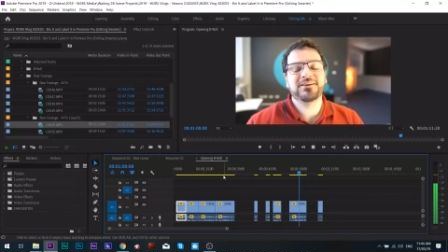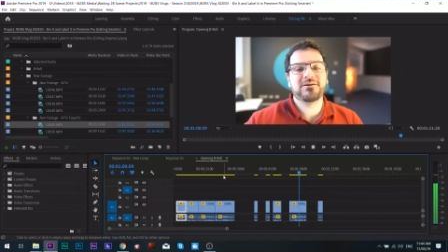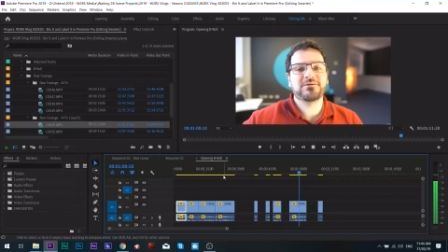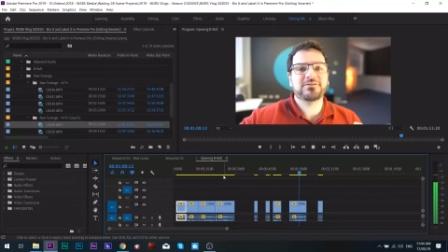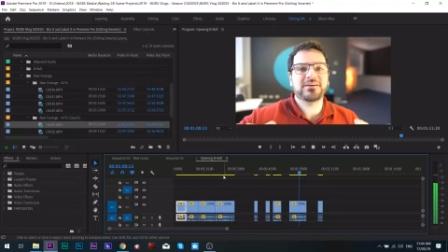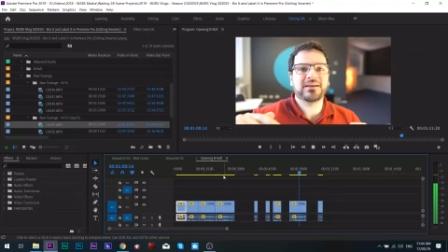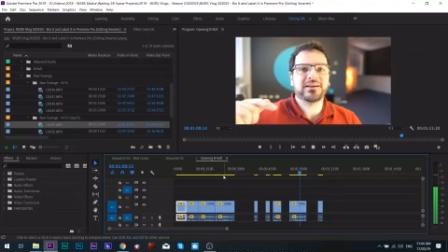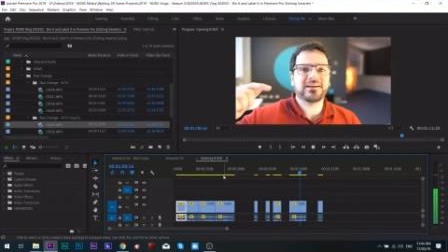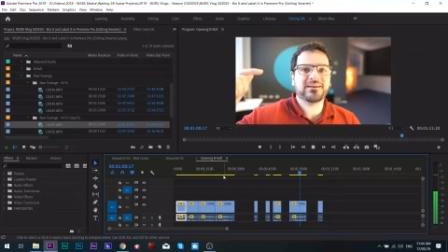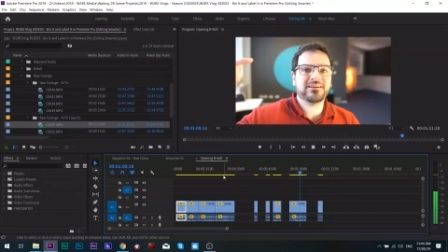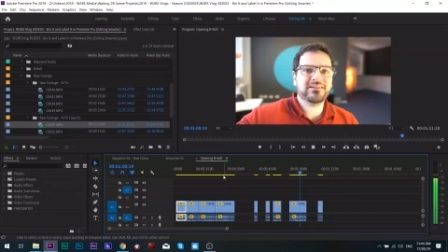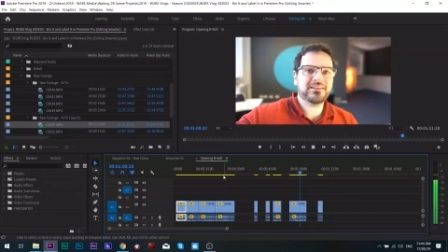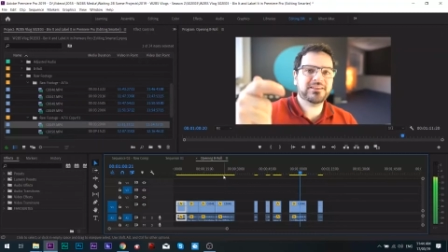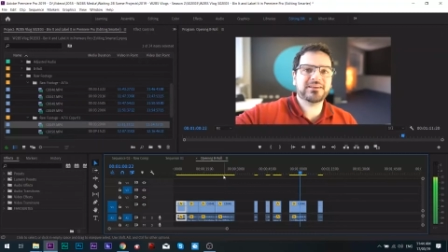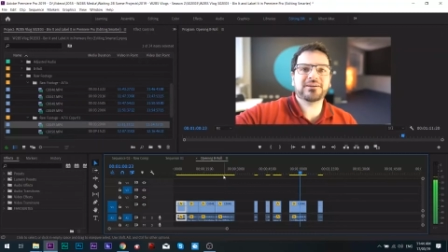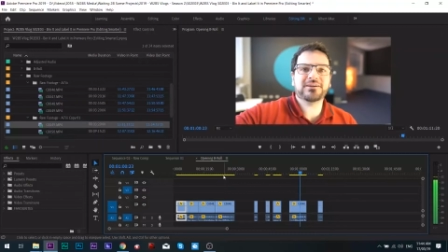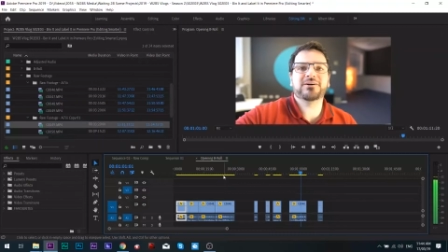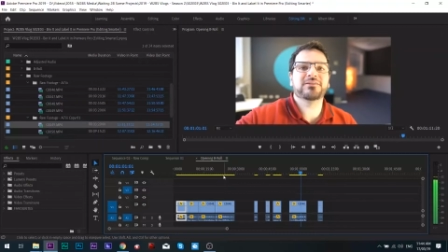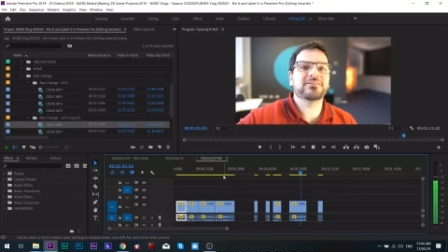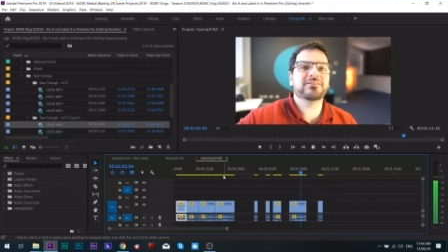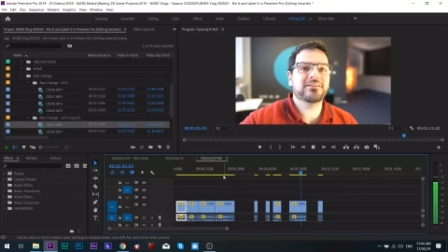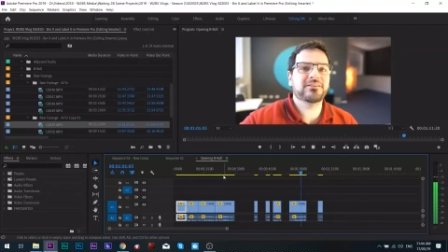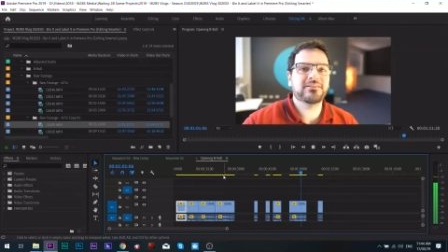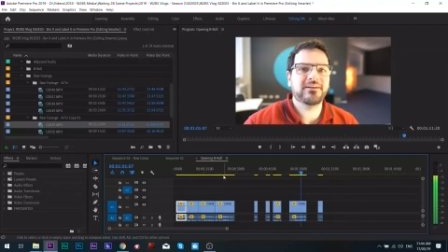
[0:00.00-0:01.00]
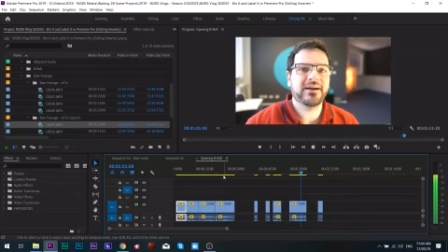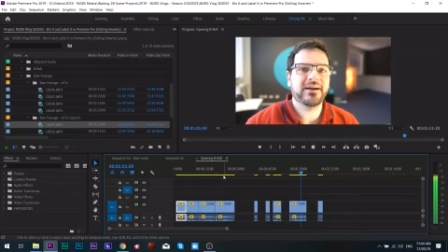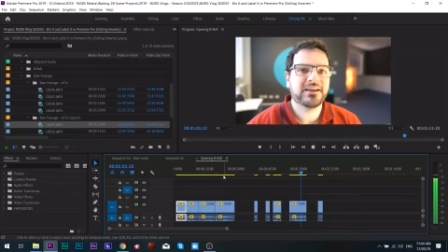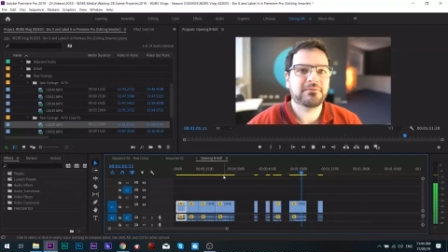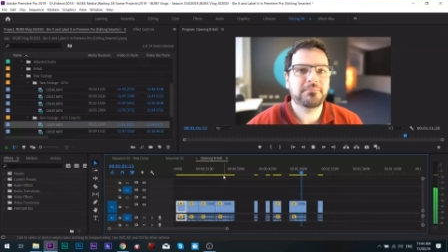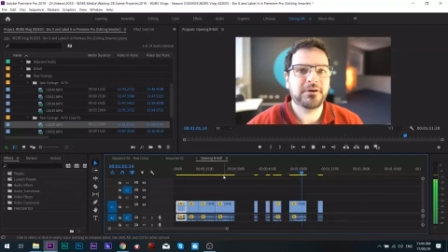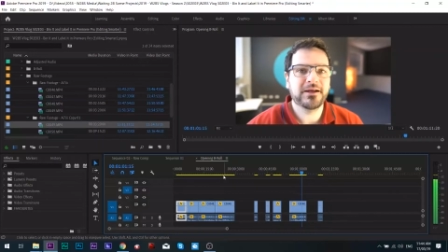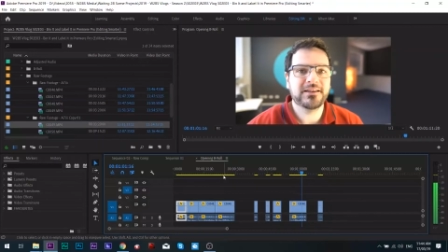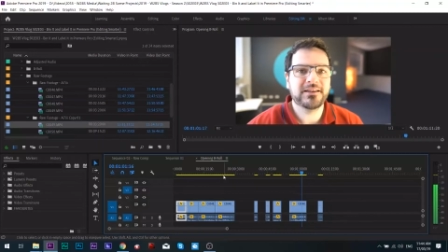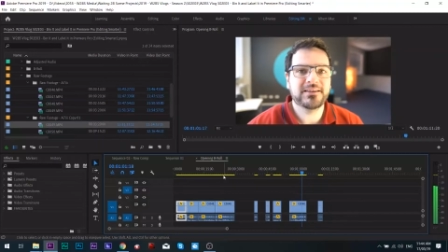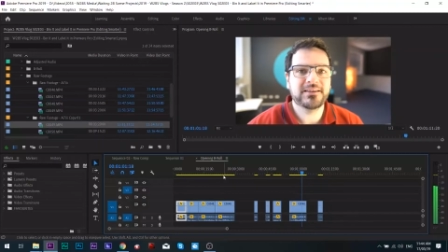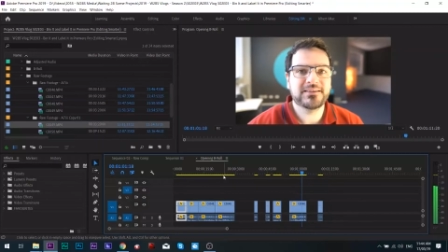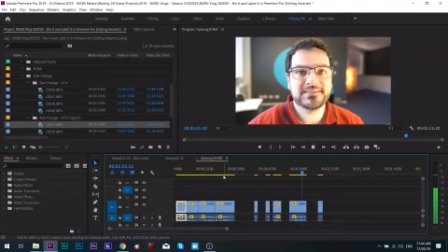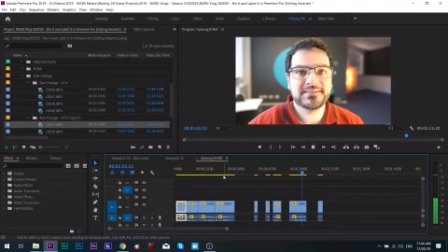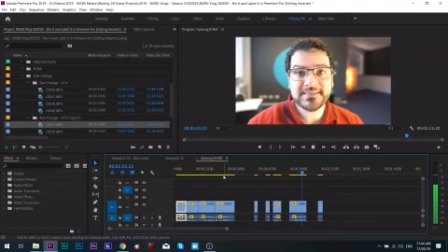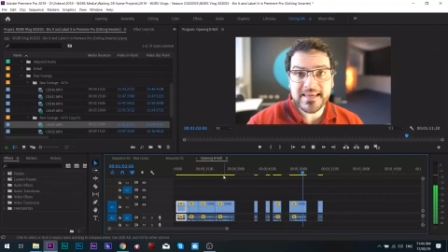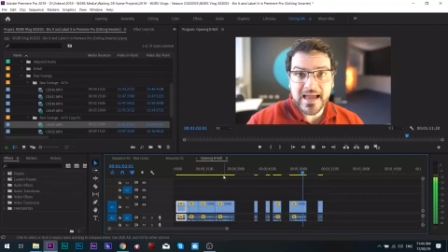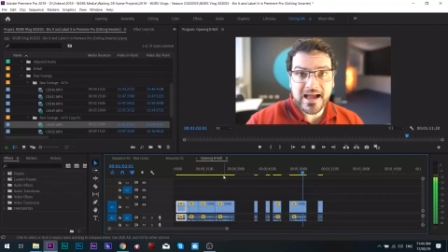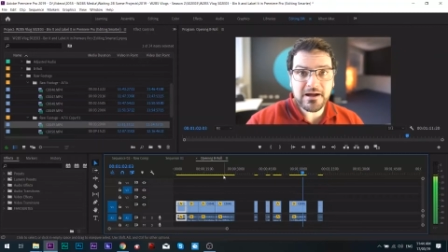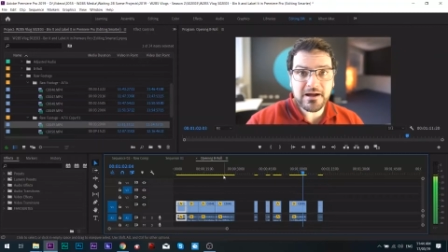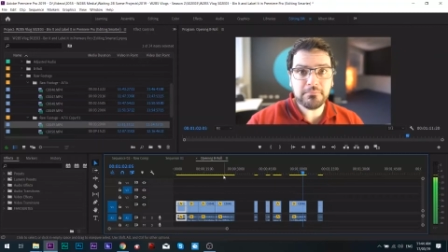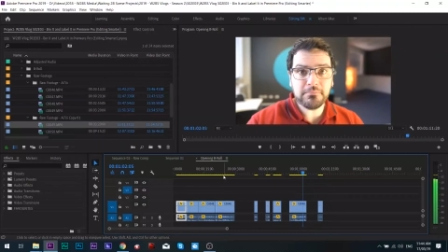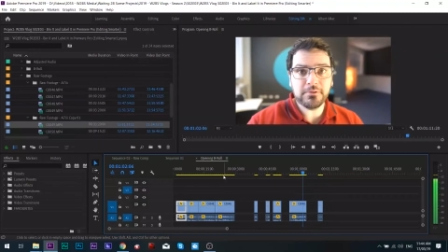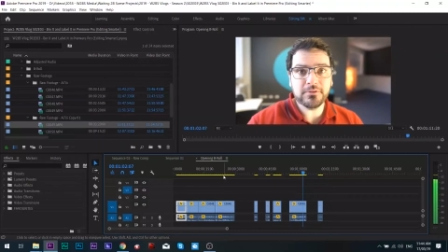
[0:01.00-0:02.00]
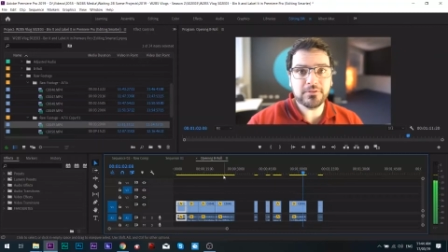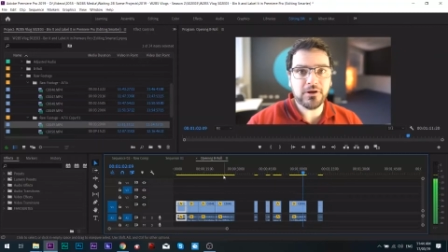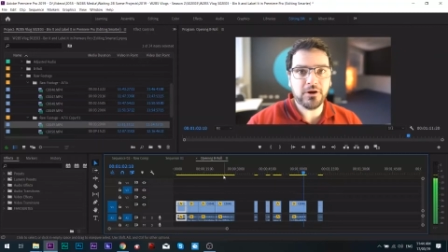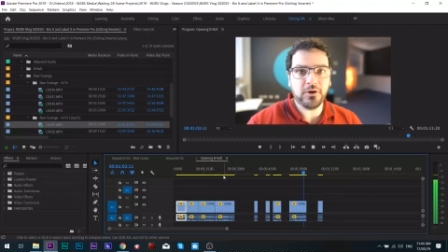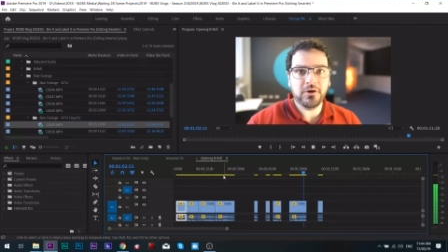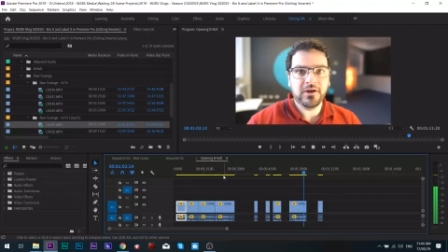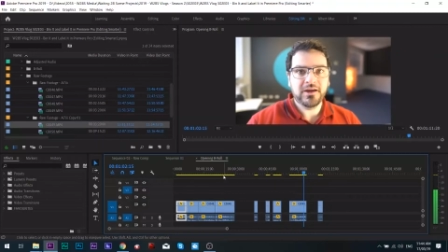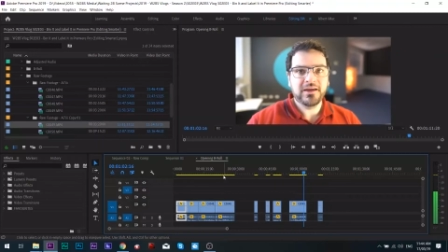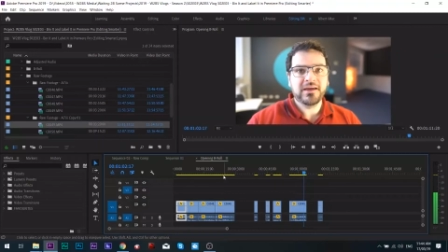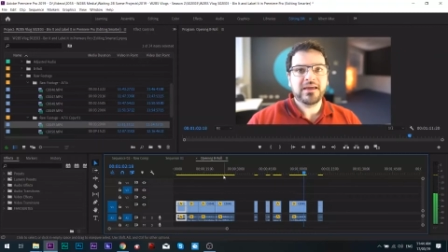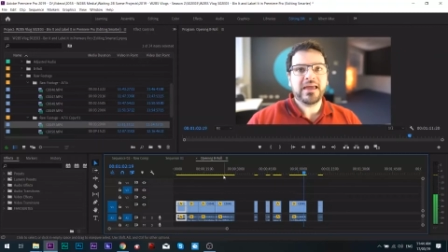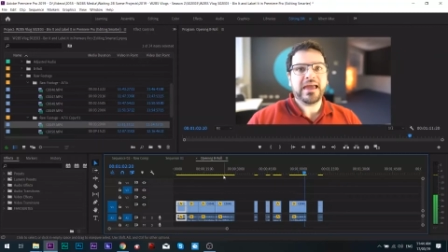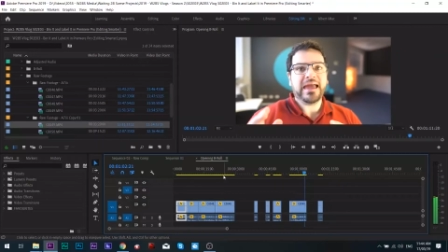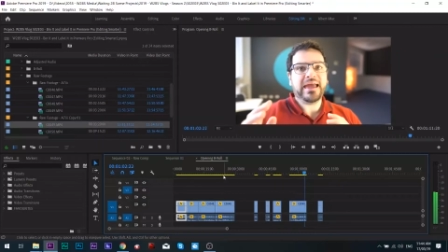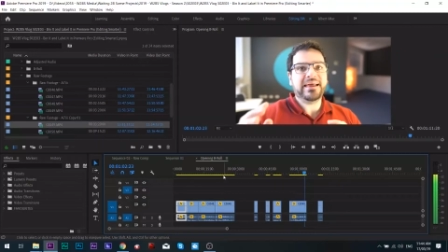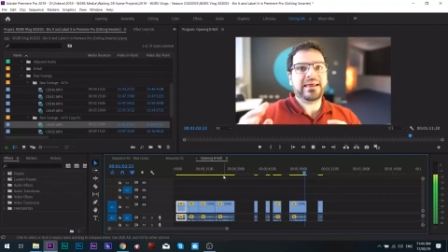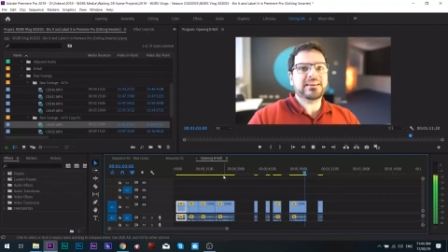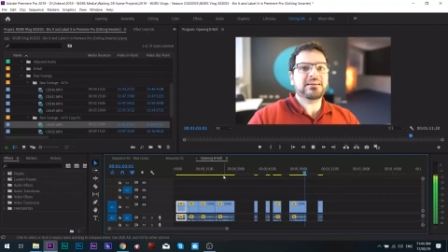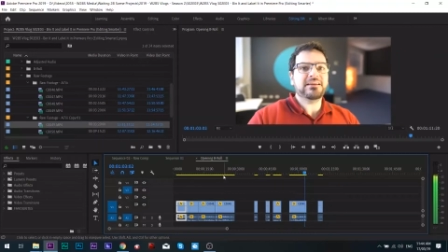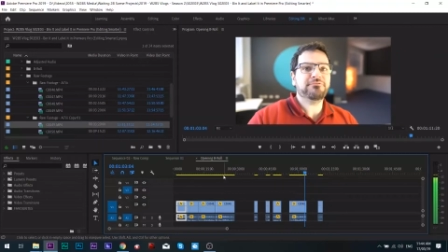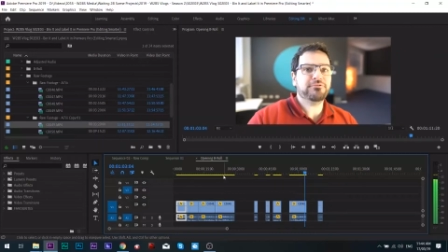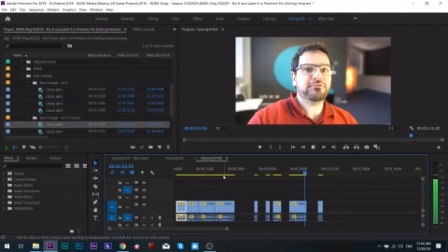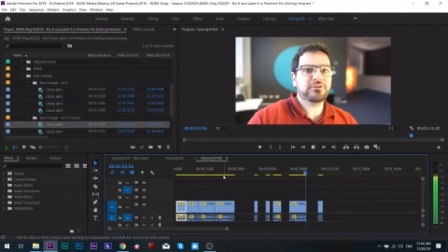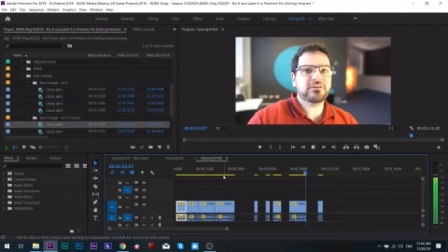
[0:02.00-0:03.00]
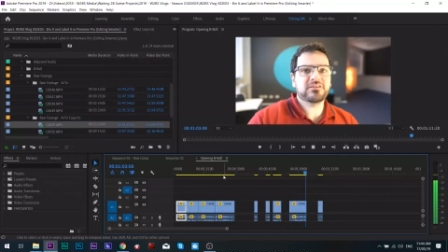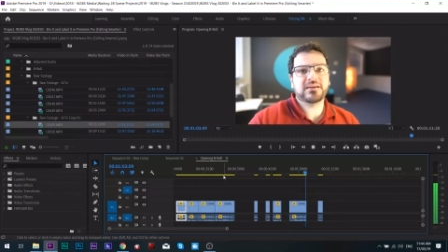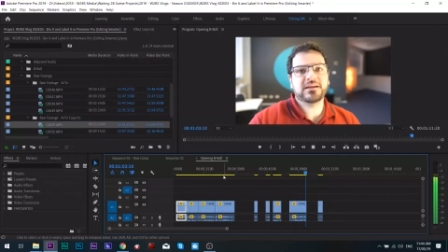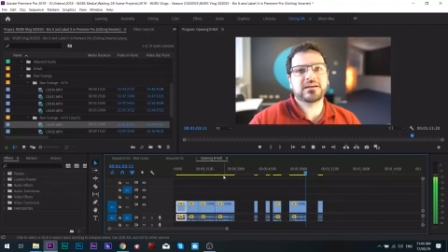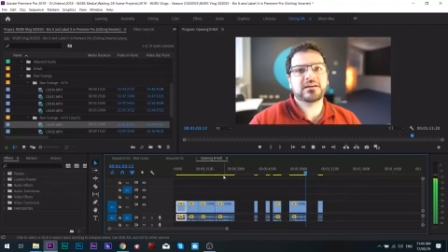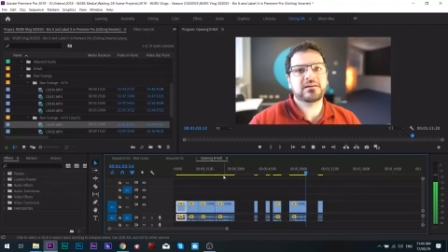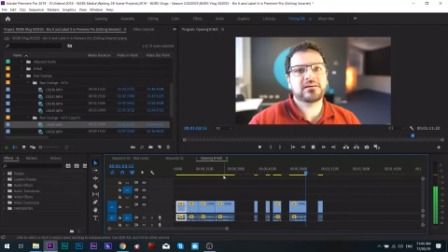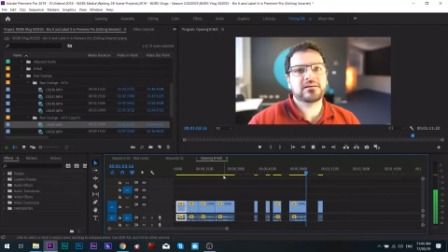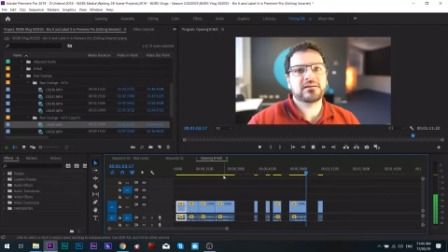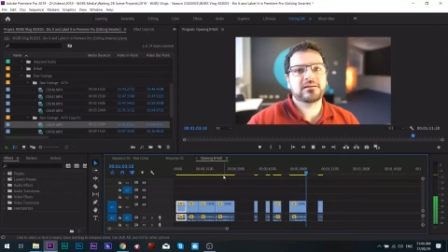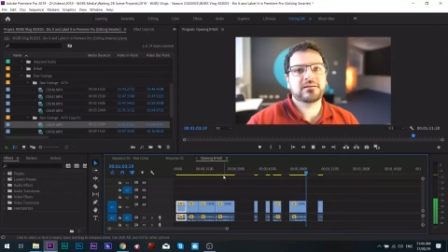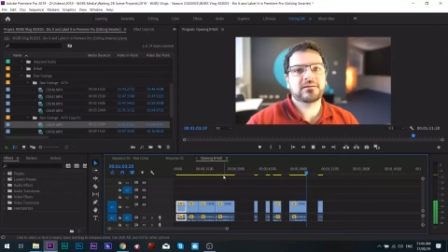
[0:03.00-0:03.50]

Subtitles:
then click on the like button down below. And if you think that these